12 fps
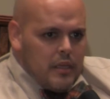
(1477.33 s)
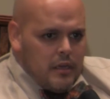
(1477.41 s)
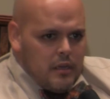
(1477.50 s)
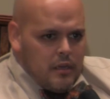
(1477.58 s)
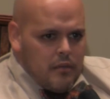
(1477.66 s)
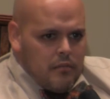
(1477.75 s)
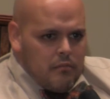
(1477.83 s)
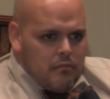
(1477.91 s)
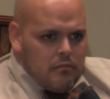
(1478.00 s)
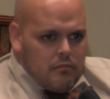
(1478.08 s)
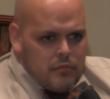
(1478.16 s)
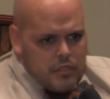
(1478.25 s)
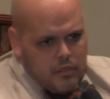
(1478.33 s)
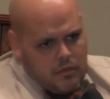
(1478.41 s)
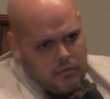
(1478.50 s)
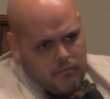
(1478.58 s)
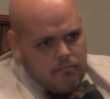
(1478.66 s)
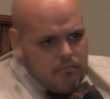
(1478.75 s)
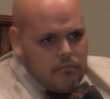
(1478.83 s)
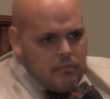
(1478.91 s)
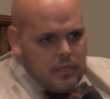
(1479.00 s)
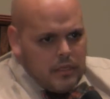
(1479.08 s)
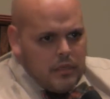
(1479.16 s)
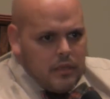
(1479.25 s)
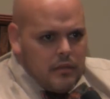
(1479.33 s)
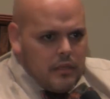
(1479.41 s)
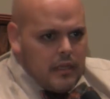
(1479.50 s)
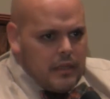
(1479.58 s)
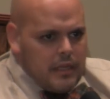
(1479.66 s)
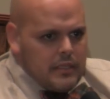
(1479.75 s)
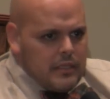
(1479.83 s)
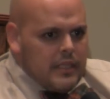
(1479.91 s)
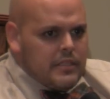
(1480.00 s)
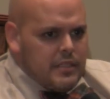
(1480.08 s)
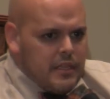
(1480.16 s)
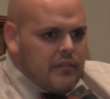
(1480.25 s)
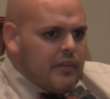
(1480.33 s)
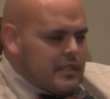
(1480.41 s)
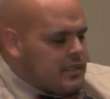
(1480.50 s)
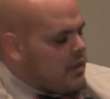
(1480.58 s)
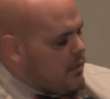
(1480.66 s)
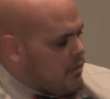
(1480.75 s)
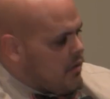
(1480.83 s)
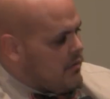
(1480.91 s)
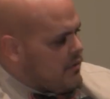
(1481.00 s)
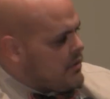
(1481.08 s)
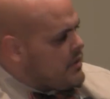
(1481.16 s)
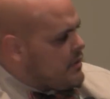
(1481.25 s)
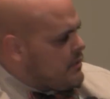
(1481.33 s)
Um, so, yeah, that, that, that's the advice that I would offer